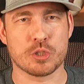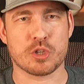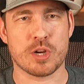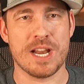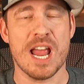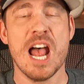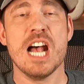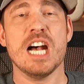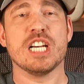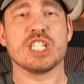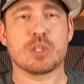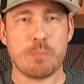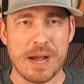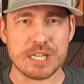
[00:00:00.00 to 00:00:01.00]
trend,
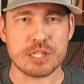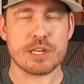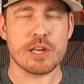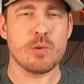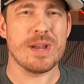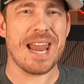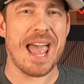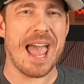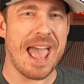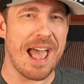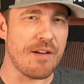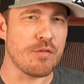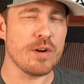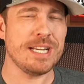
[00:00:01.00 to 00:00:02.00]
especially when
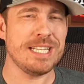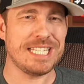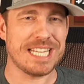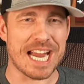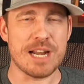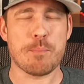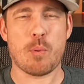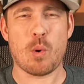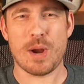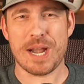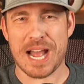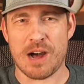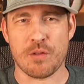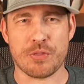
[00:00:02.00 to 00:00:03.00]
every data point
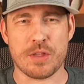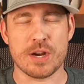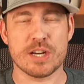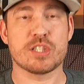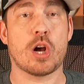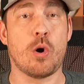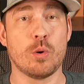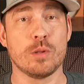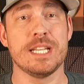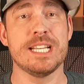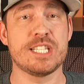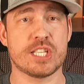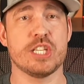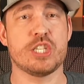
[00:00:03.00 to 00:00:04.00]
out there is
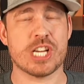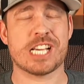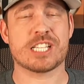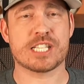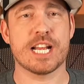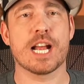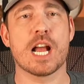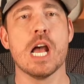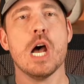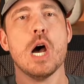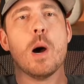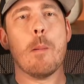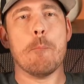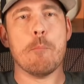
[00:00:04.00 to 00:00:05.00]
only suggesting
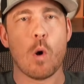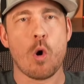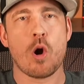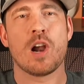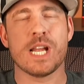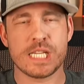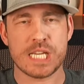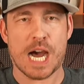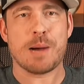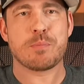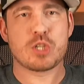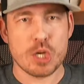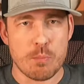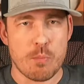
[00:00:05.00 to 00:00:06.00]
more
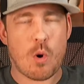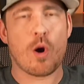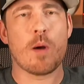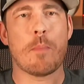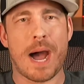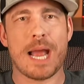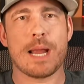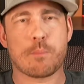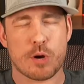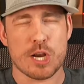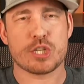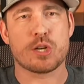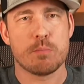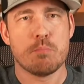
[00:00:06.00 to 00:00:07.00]
adoption, more buying
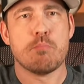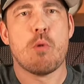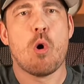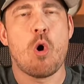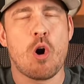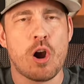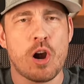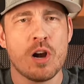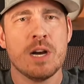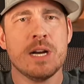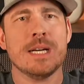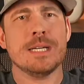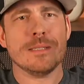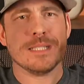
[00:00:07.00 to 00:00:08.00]
pressure, more
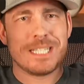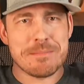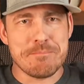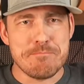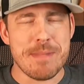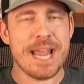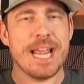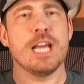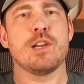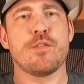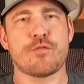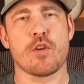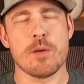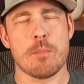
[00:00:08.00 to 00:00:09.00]
demand
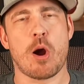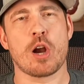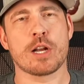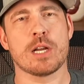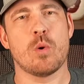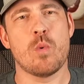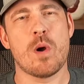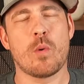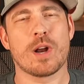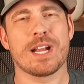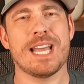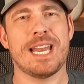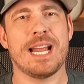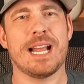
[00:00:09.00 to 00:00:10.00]
for the market when we're
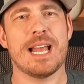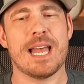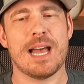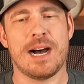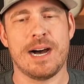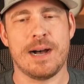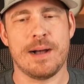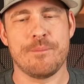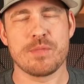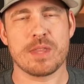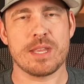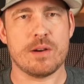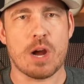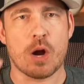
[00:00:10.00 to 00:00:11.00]
getting a
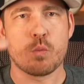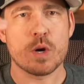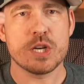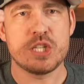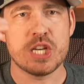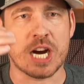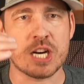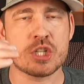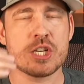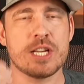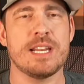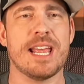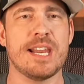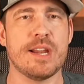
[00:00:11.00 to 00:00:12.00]

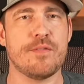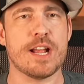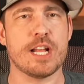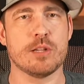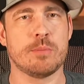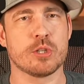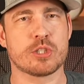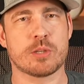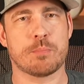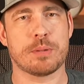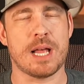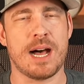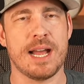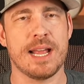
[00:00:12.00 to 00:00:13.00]
reduction in available
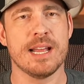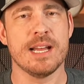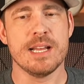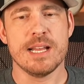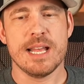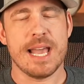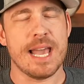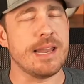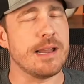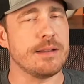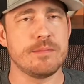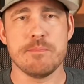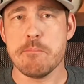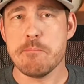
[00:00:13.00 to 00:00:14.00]
supply in a
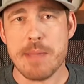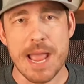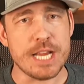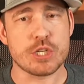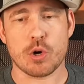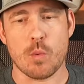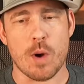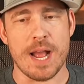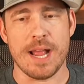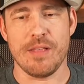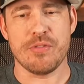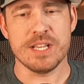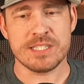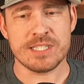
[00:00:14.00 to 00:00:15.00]
major way.
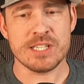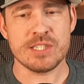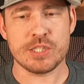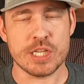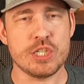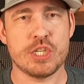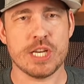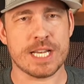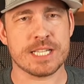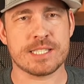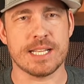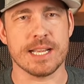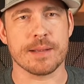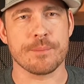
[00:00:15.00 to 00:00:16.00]
This is
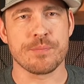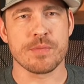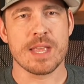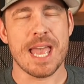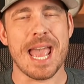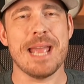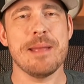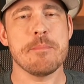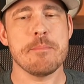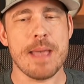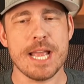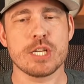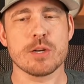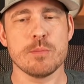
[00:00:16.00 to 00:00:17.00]
suggesting a
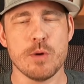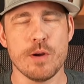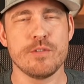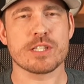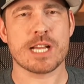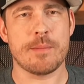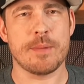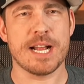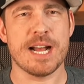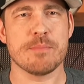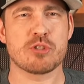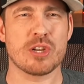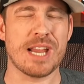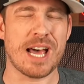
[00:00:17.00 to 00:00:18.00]
major move is coming
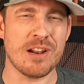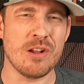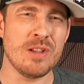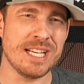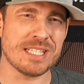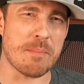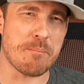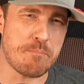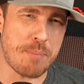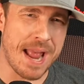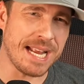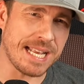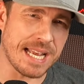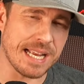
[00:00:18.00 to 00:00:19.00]
up. So not only is a
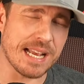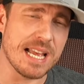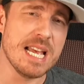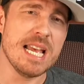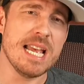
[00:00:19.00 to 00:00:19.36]
banking